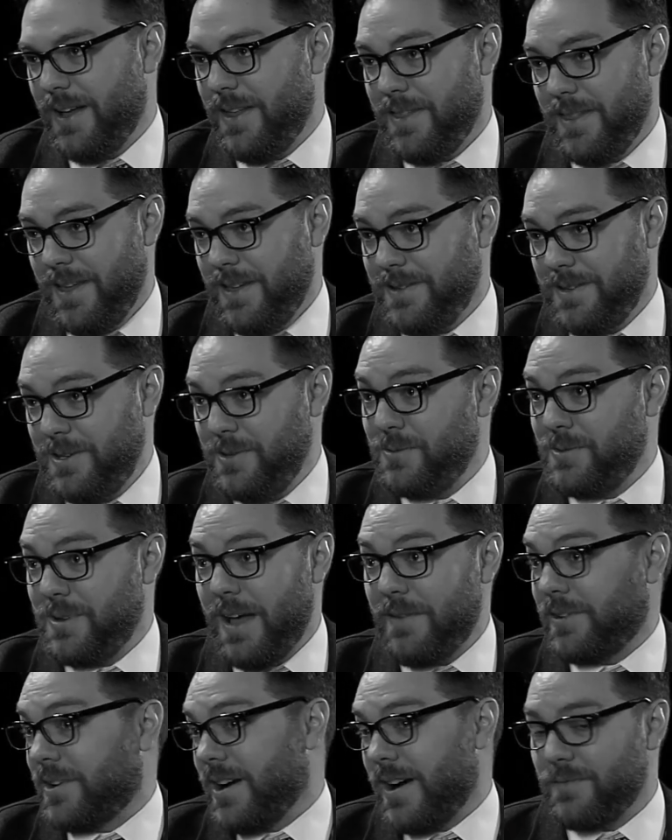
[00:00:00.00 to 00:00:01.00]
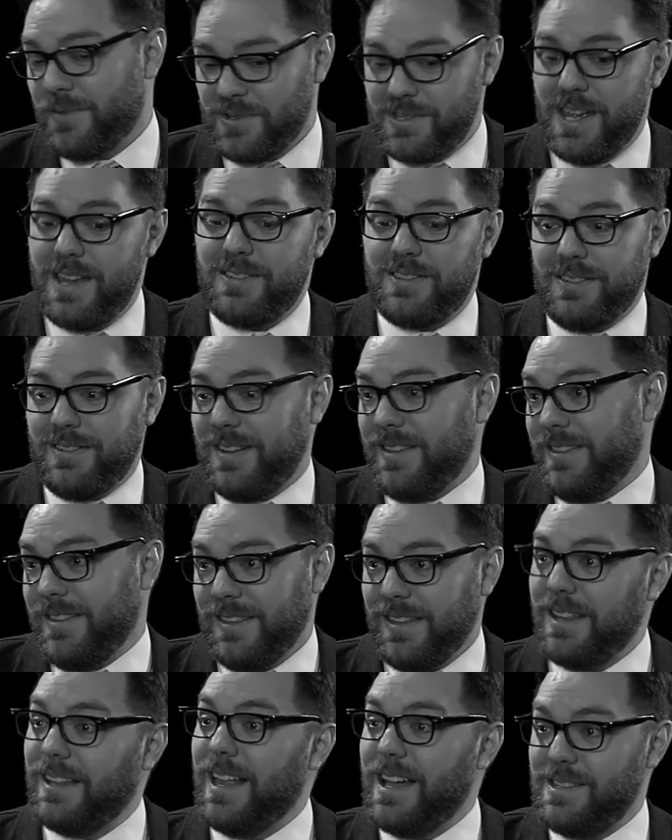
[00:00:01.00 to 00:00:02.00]
And then you'd have a conversation, and
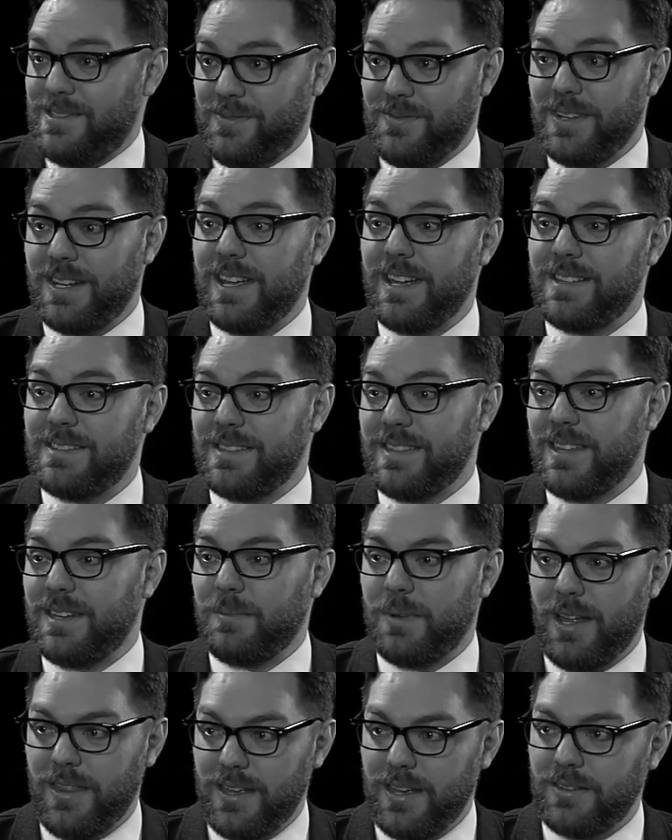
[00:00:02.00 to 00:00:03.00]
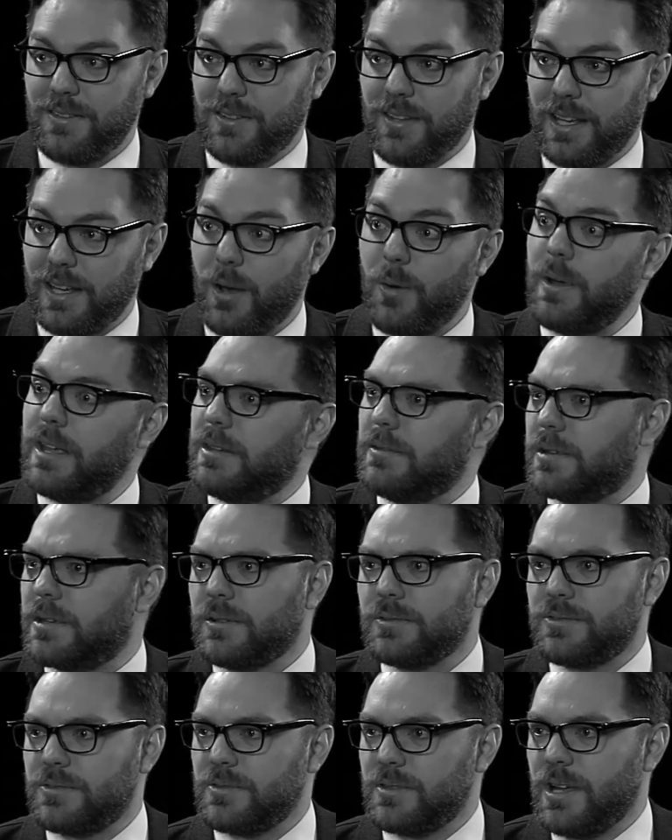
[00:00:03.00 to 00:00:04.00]
then that lasts 3 days, and then by the end you're like, oh wait, you
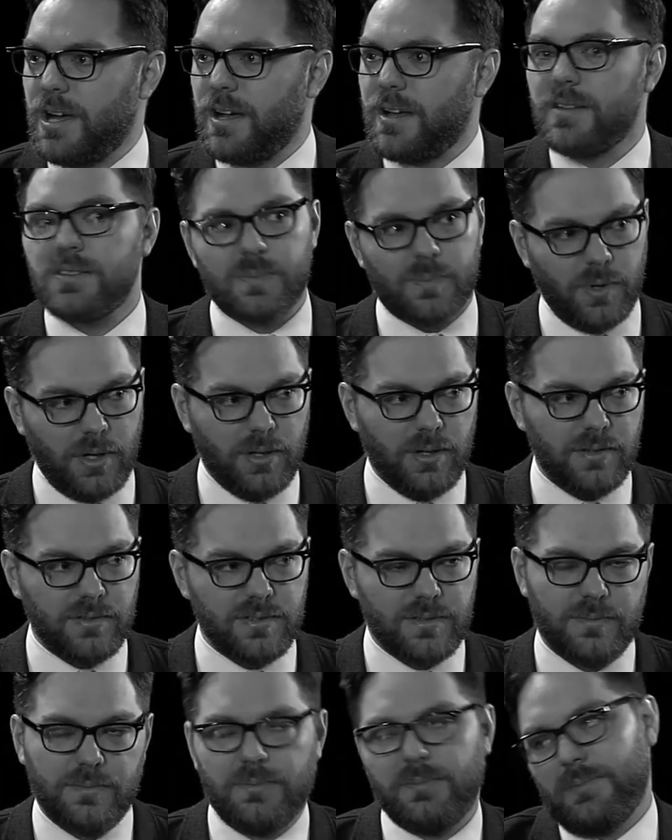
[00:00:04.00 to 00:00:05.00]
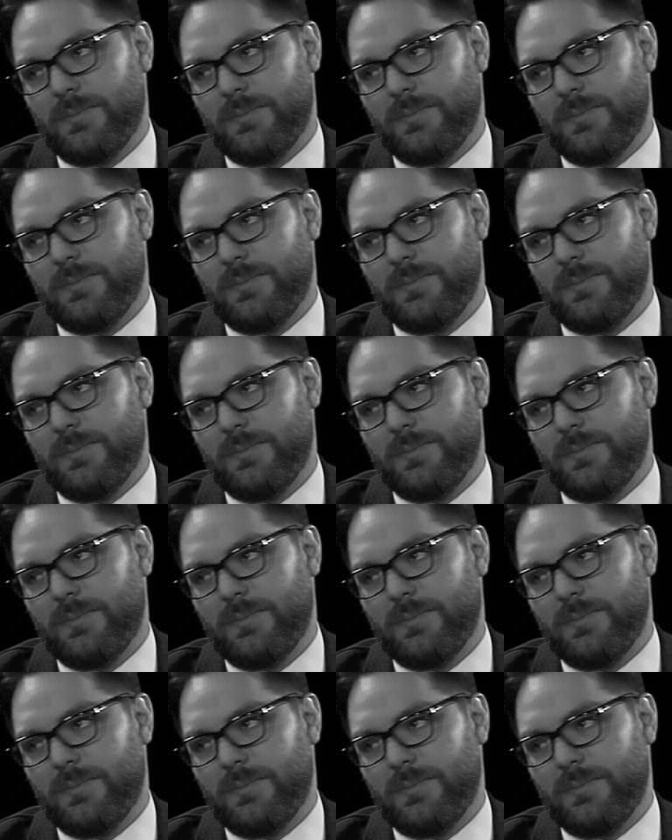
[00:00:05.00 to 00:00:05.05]
killed Jude Law? Spoilers.